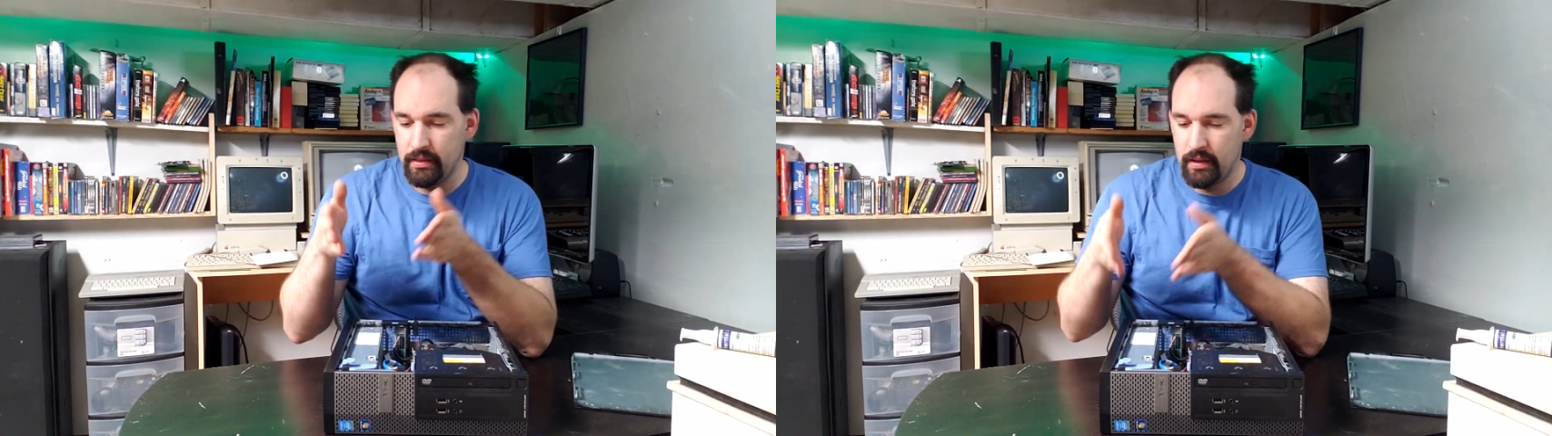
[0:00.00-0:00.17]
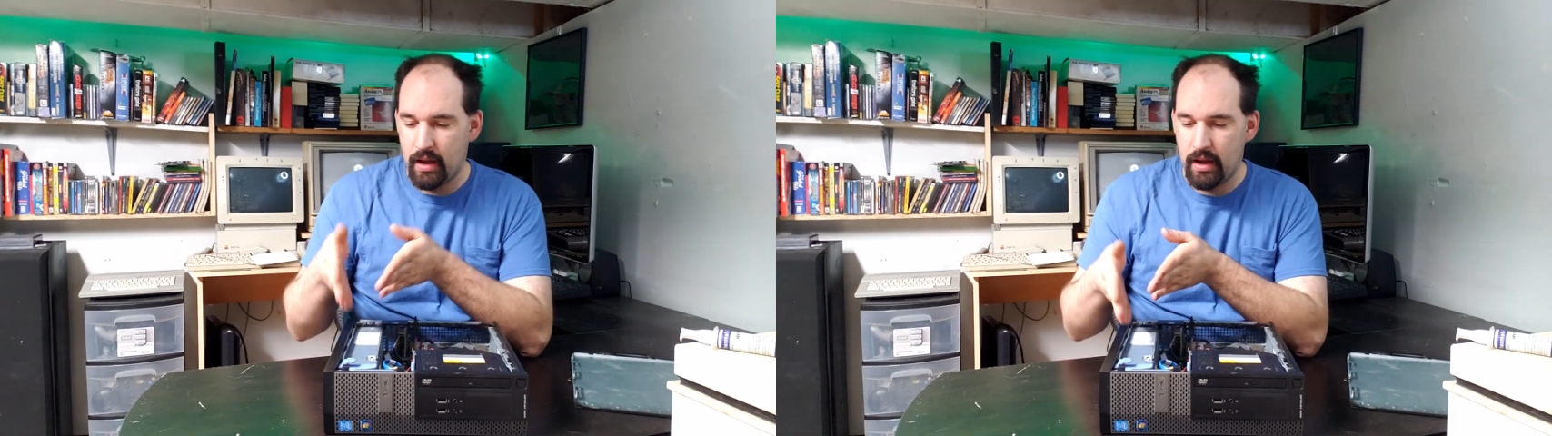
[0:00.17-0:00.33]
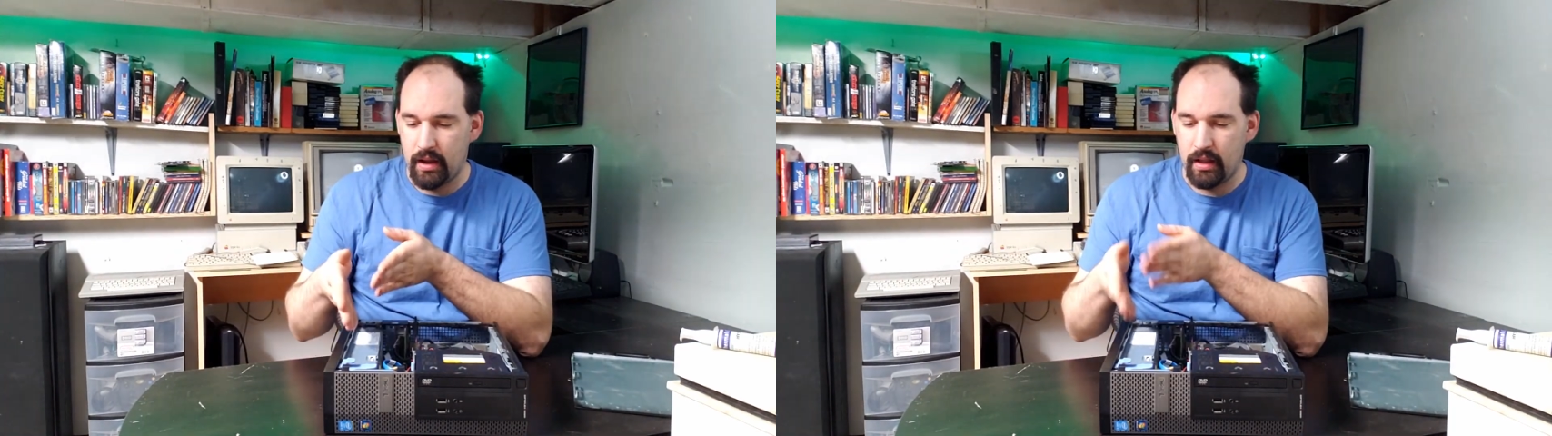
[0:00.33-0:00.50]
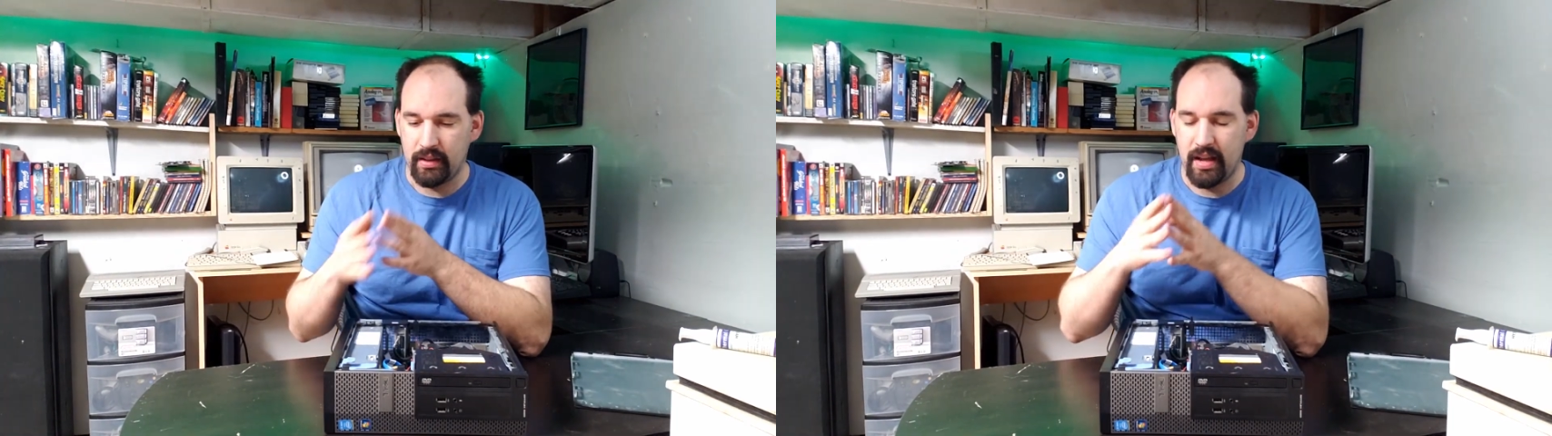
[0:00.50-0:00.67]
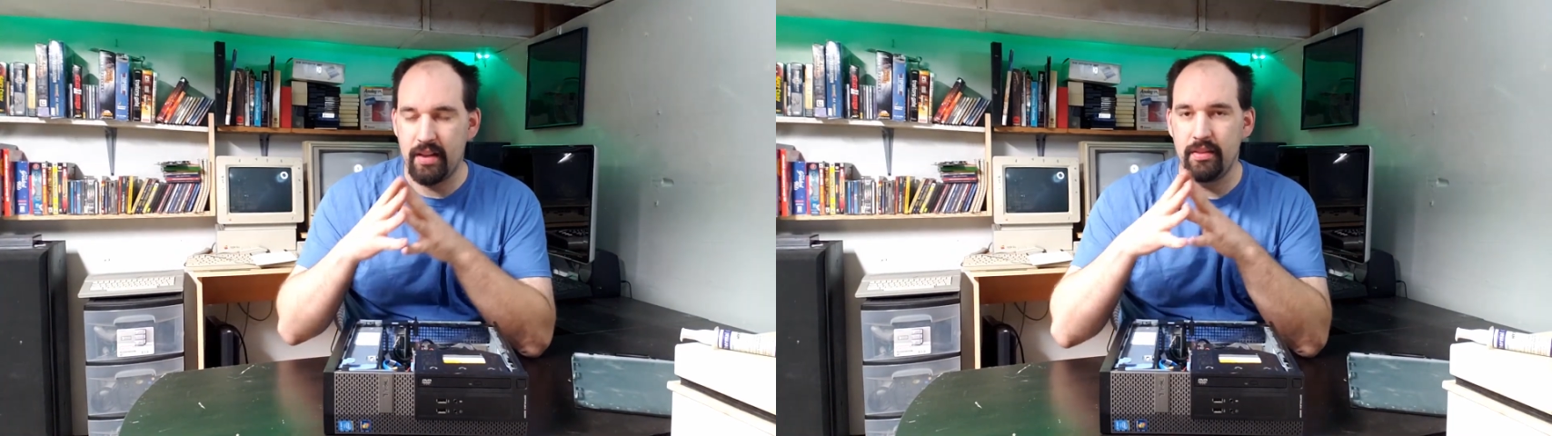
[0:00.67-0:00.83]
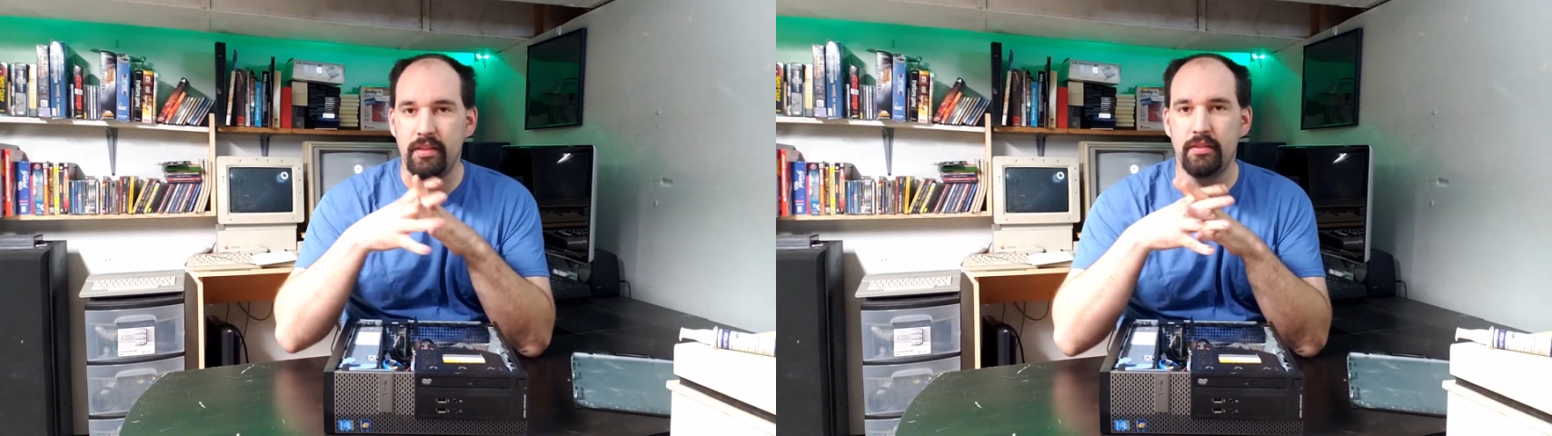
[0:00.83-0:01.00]
A lot
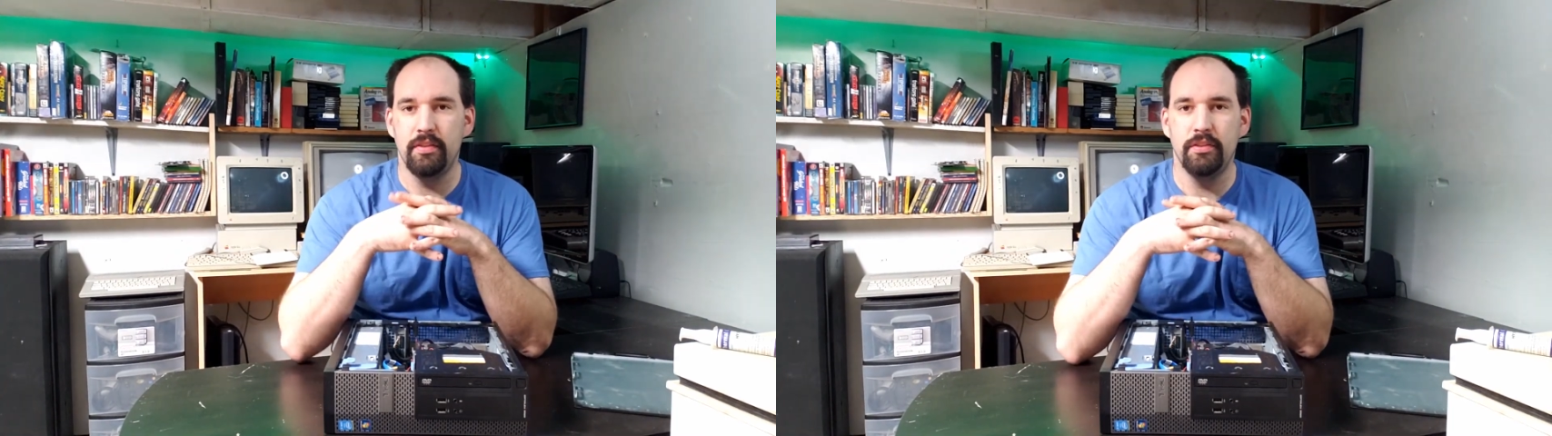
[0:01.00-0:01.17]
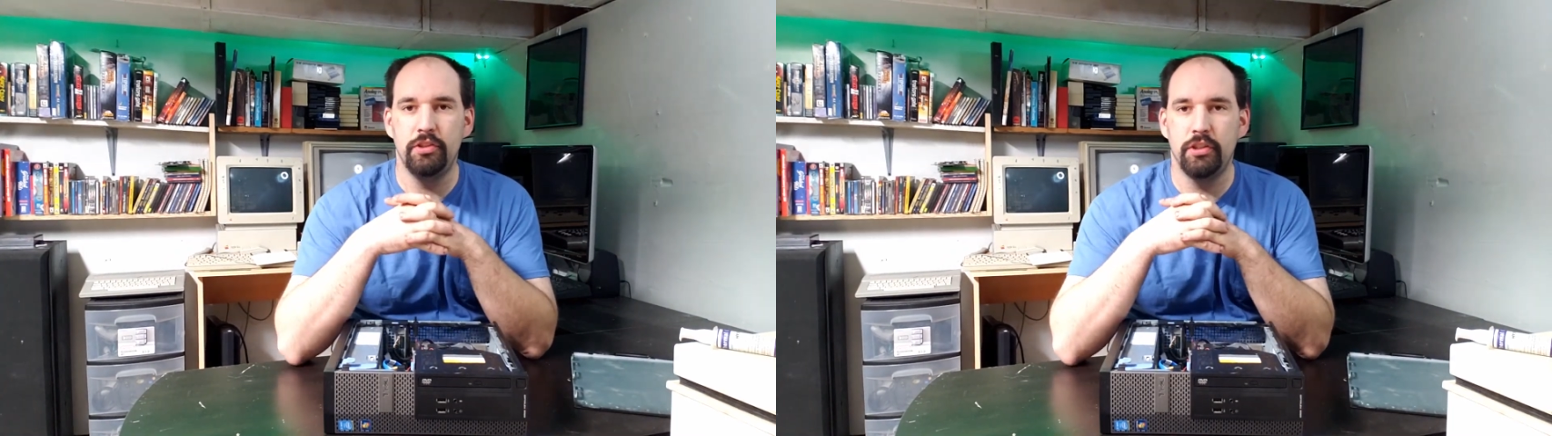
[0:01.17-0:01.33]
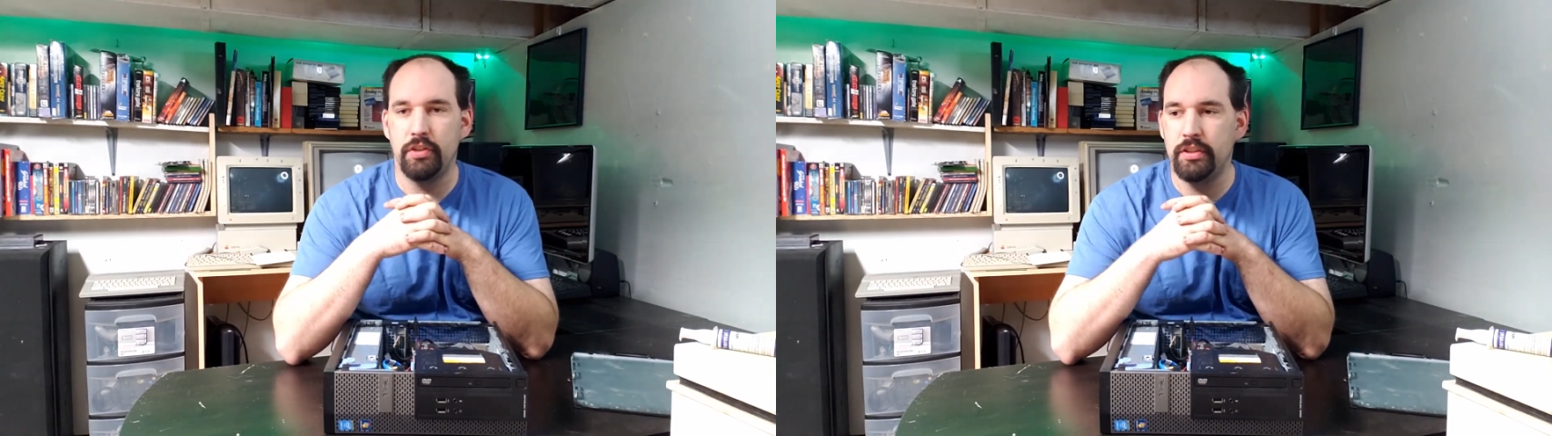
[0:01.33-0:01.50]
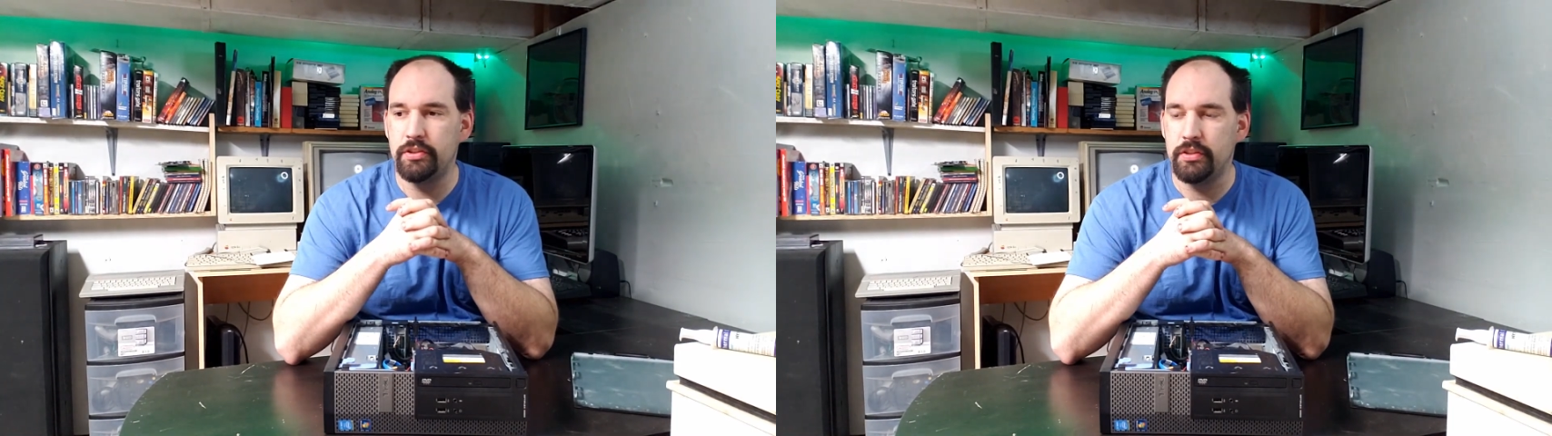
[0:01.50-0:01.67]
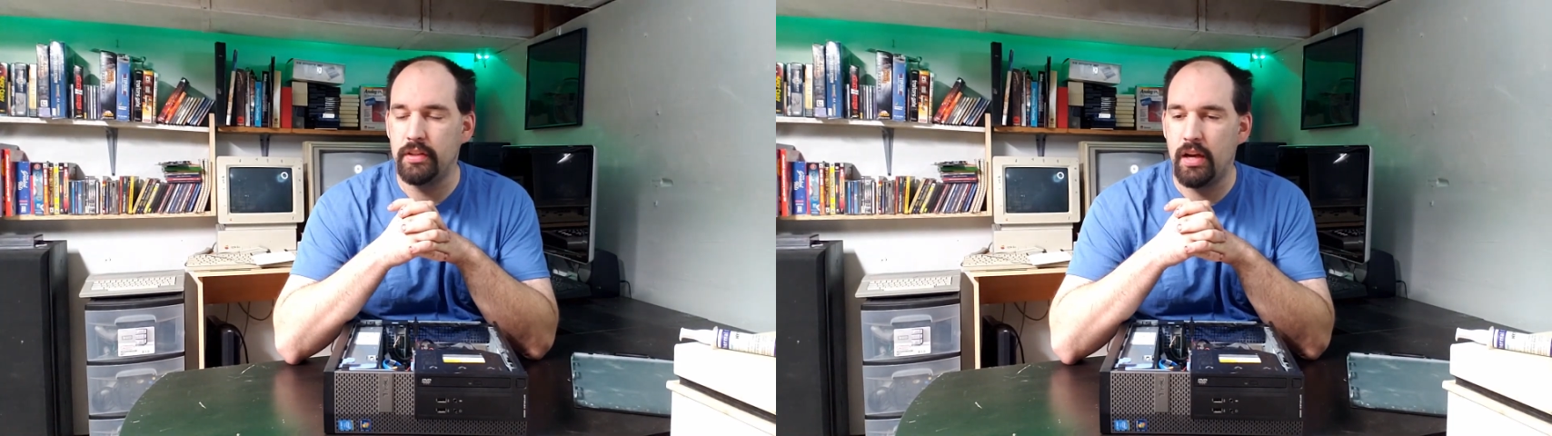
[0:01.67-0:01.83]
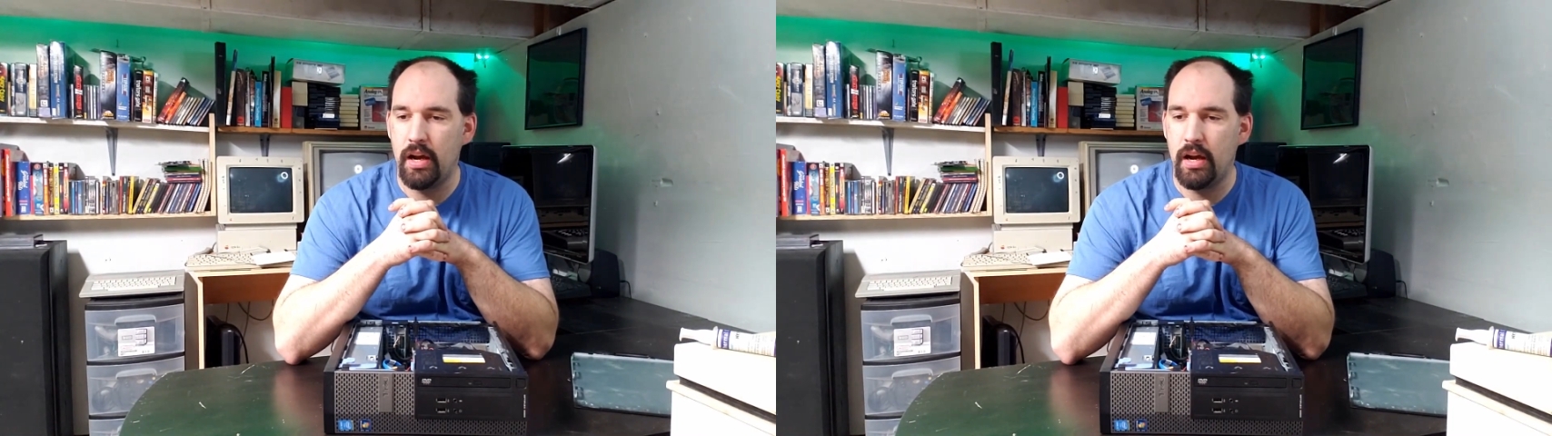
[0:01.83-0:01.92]
of these of this generation